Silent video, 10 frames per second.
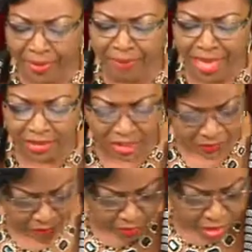a bit.
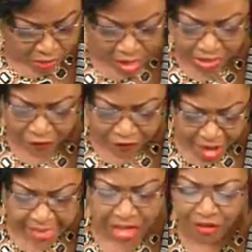Because in
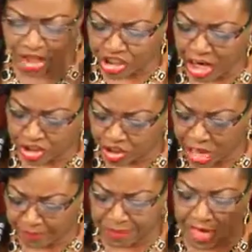First Corinthians
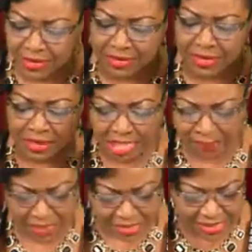chapter,
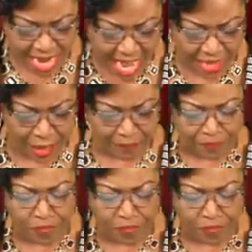chapter 10,